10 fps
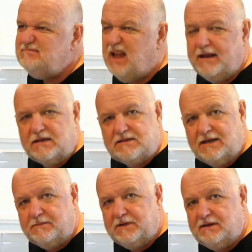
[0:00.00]
9 to
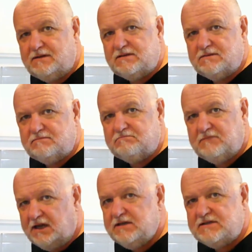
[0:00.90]
10 minutes.
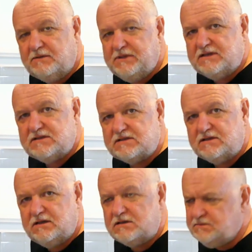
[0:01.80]
9 to 10 minutes is
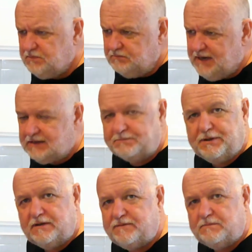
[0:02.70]
good. So make the
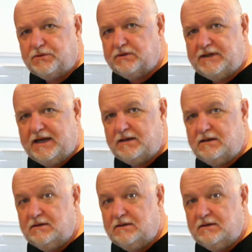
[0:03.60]
perfect boiled egg.